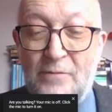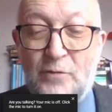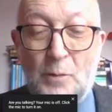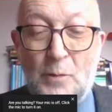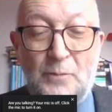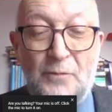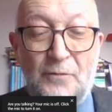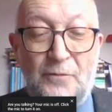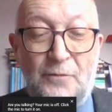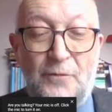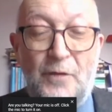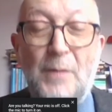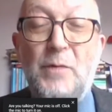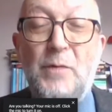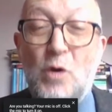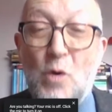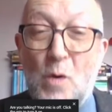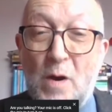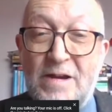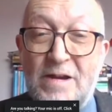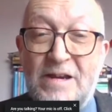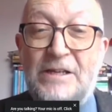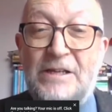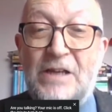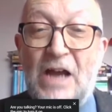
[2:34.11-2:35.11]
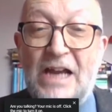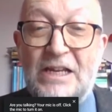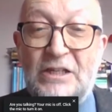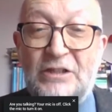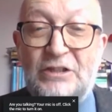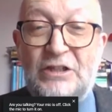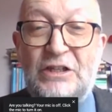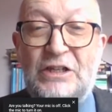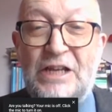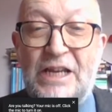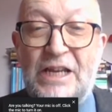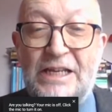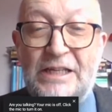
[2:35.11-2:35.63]
from February
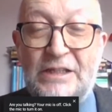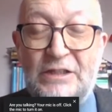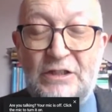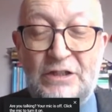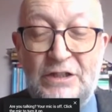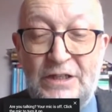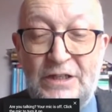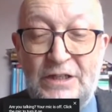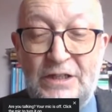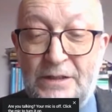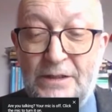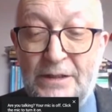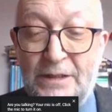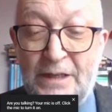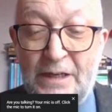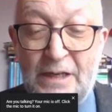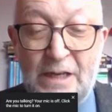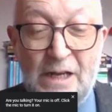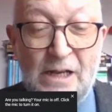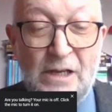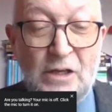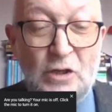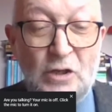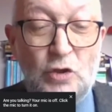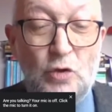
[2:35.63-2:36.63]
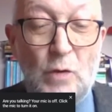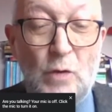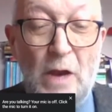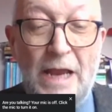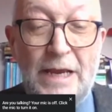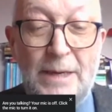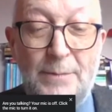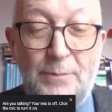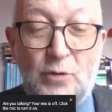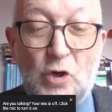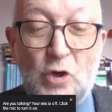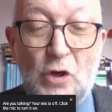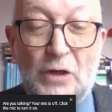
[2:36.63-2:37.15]
1918 to
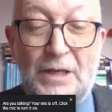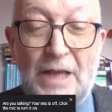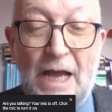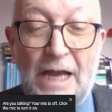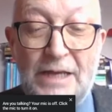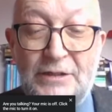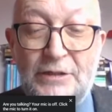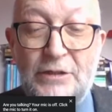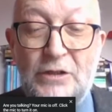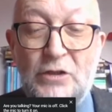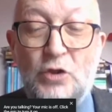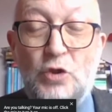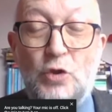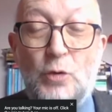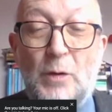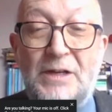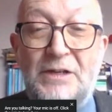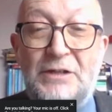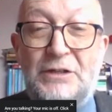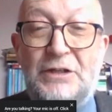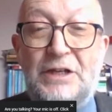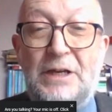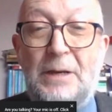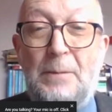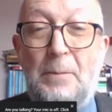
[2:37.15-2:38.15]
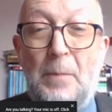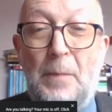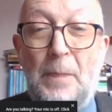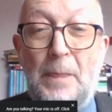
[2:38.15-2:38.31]
April 1920,